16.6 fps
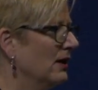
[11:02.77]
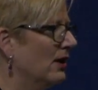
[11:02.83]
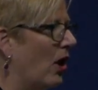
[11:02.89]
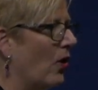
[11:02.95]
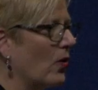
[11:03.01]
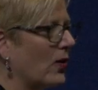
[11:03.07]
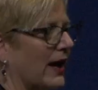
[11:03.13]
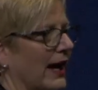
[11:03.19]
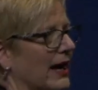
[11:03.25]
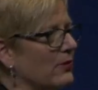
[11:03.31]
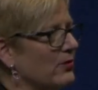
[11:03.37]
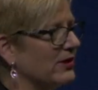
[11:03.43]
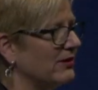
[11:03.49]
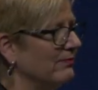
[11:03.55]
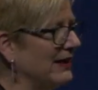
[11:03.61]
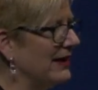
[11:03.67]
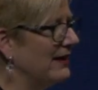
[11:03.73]
okay with
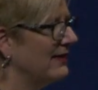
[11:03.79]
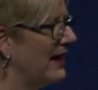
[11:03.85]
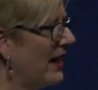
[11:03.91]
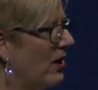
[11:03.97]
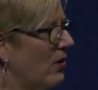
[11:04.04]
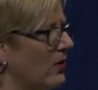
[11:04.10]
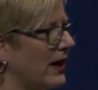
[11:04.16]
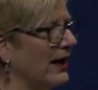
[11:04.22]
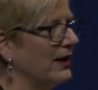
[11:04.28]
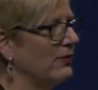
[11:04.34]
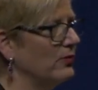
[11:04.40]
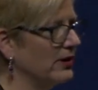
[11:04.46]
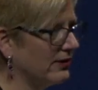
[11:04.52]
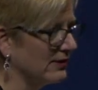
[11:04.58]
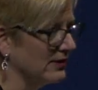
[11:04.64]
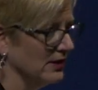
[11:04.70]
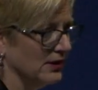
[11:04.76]
me, they okay
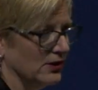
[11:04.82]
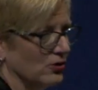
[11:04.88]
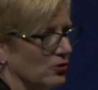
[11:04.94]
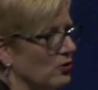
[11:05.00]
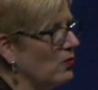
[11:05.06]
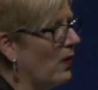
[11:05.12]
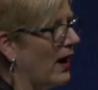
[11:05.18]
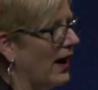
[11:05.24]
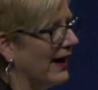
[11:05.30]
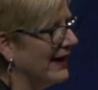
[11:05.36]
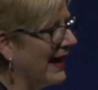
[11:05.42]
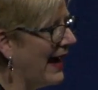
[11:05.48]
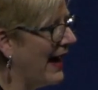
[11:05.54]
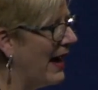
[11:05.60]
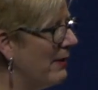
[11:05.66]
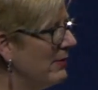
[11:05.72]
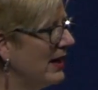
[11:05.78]
with who I
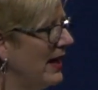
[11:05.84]
am,